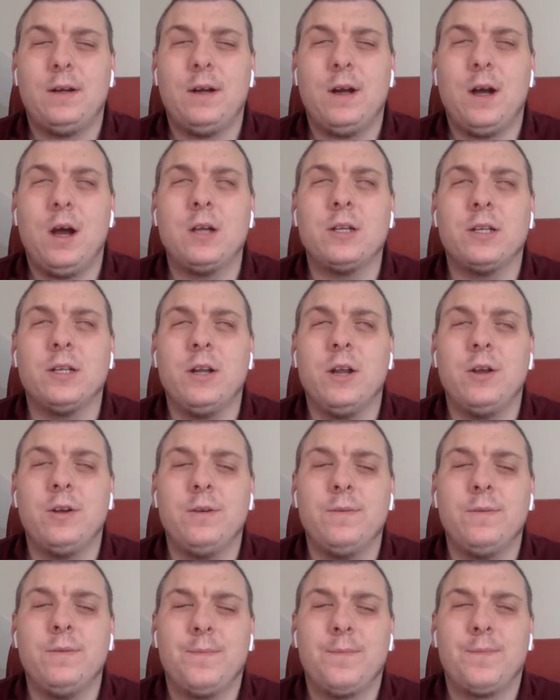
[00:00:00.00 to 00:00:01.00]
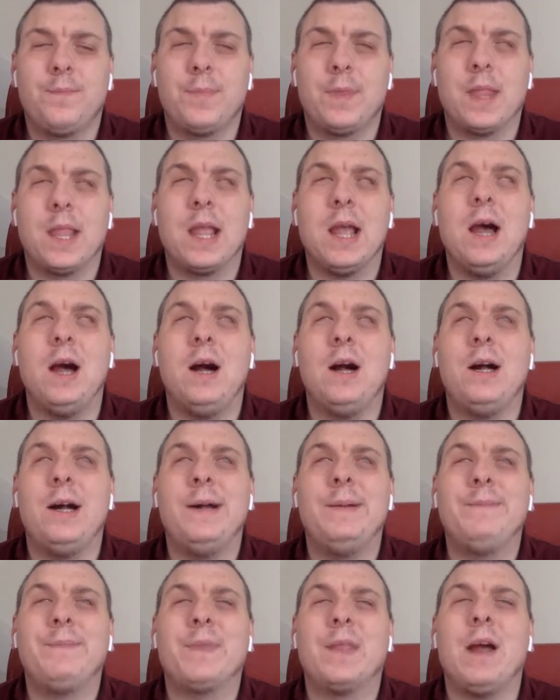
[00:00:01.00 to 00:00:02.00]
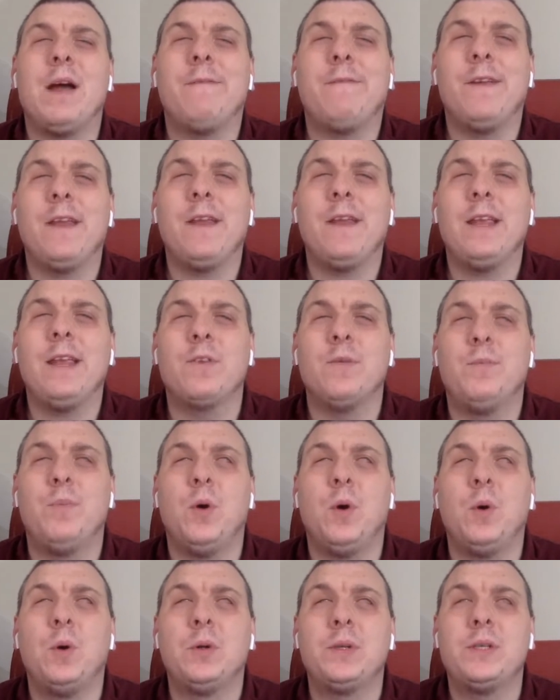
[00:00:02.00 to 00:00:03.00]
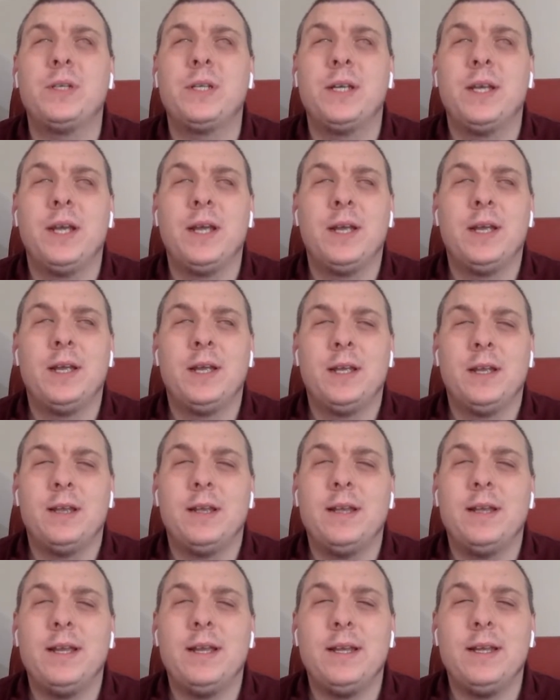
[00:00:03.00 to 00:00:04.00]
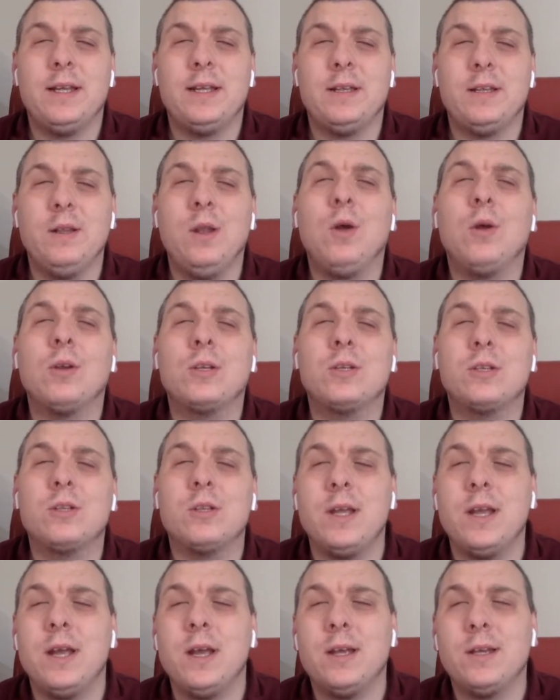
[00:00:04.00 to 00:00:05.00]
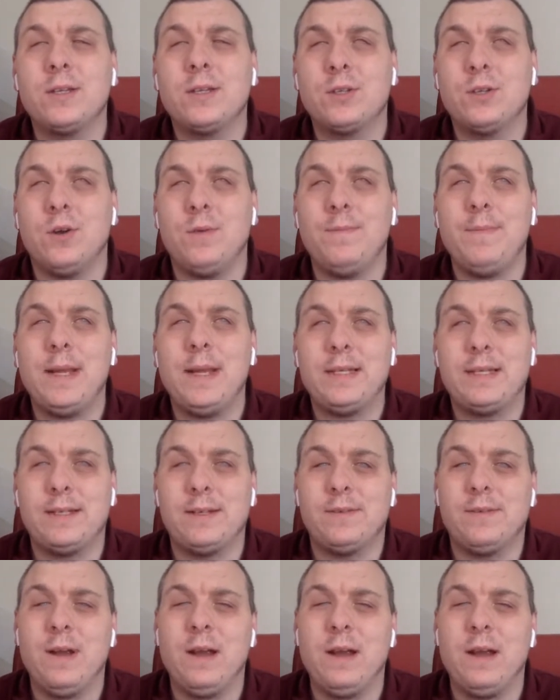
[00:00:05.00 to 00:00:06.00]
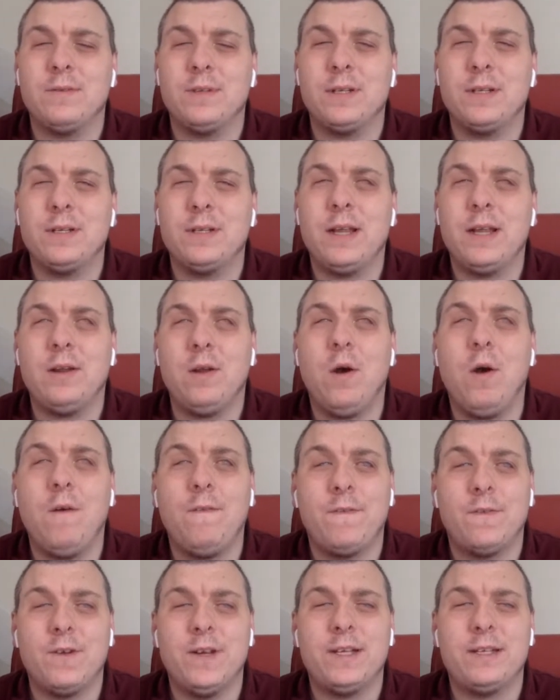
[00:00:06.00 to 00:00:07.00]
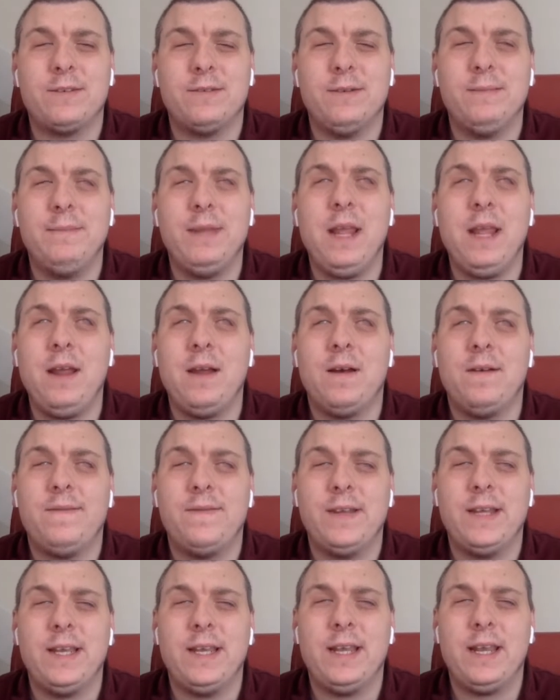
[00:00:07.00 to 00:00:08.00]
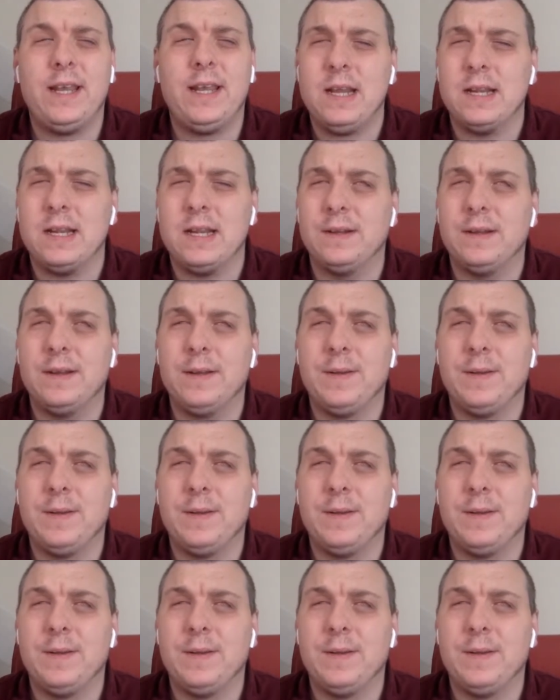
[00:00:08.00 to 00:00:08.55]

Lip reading: I don't know. I think if the board not stop messing around and then offer it to him, yeah, I think he can.